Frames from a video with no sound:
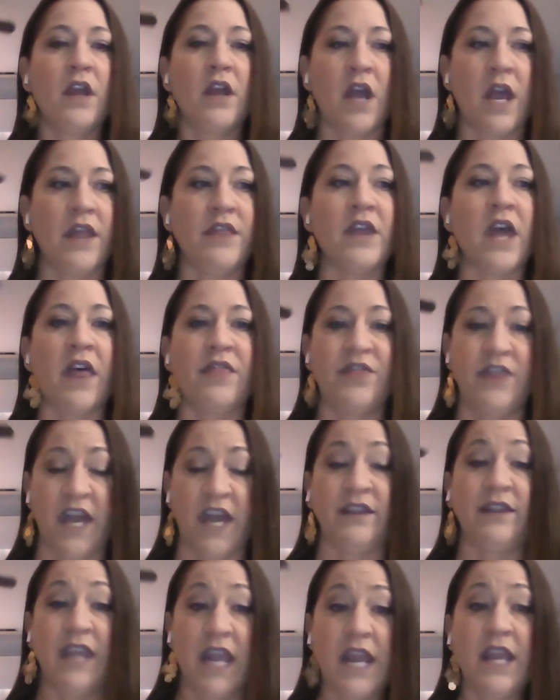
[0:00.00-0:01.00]
and
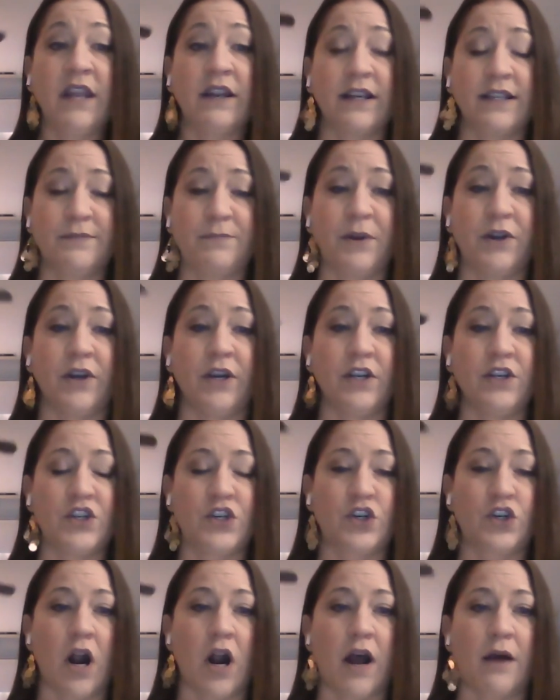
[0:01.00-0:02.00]
that they had
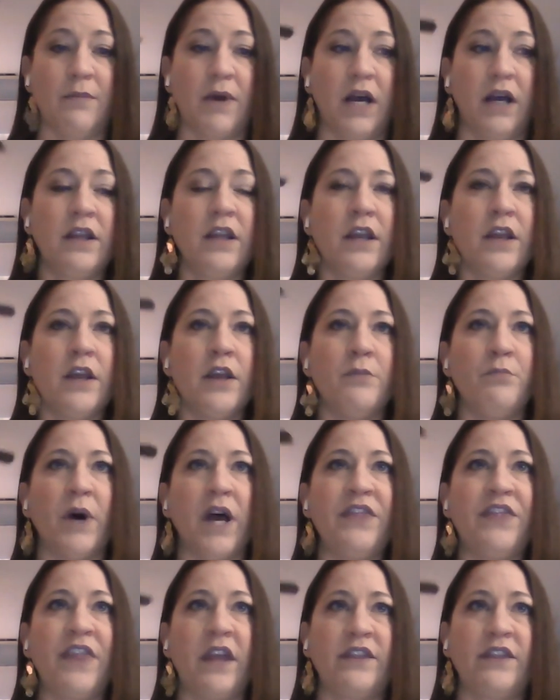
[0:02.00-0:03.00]
experienced trauma,
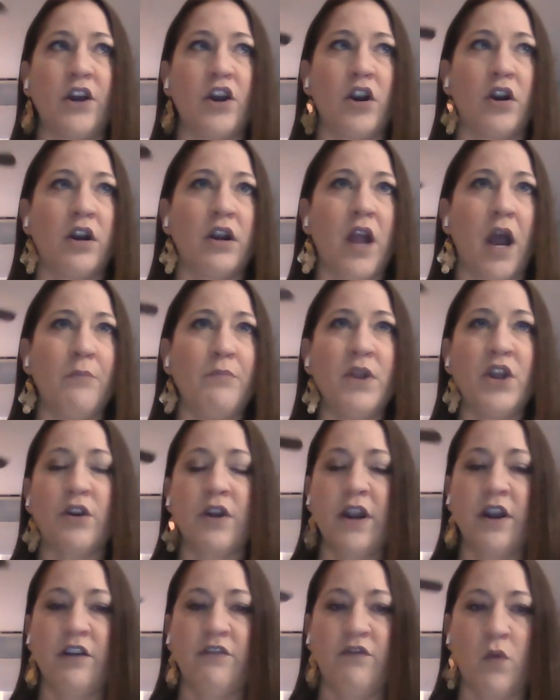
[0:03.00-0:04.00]
but that there are a
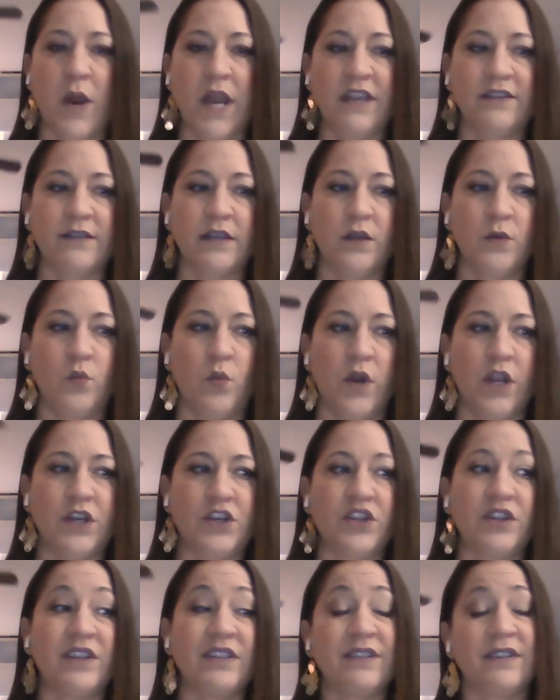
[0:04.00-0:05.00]
myriad of ways in
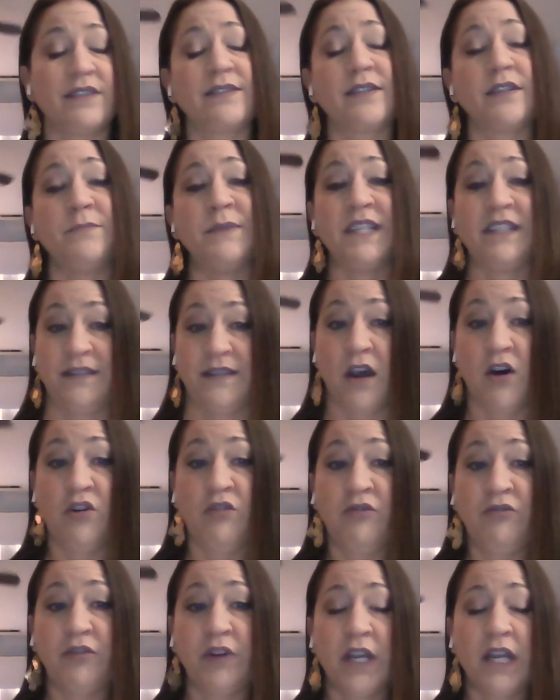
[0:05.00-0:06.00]
which the system
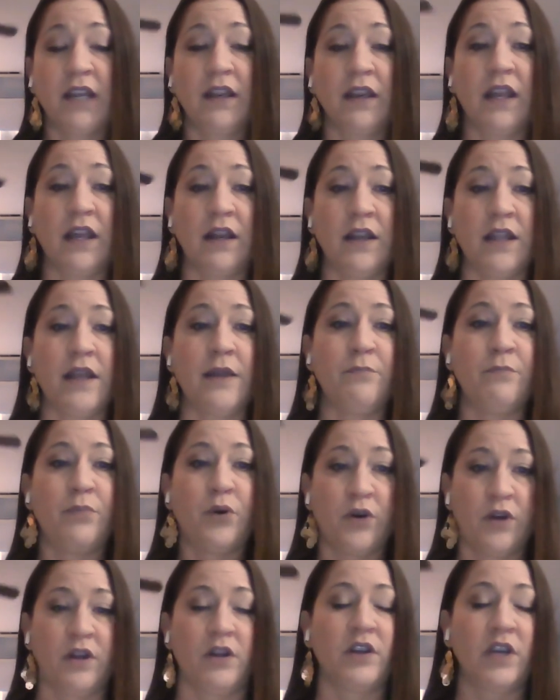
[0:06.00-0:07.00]
itself can
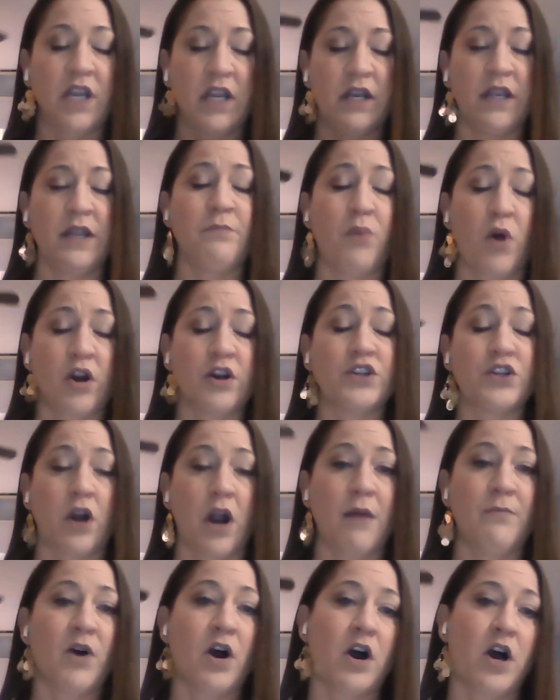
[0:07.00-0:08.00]
impart
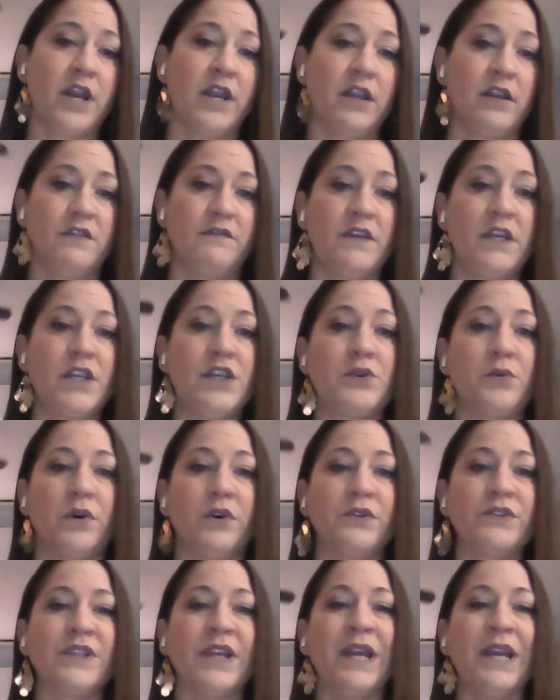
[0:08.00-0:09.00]
trauma on
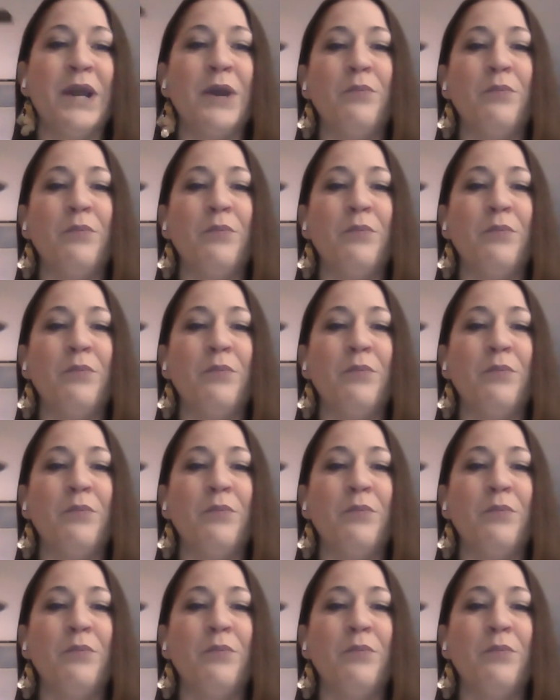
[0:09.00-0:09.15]
individuals,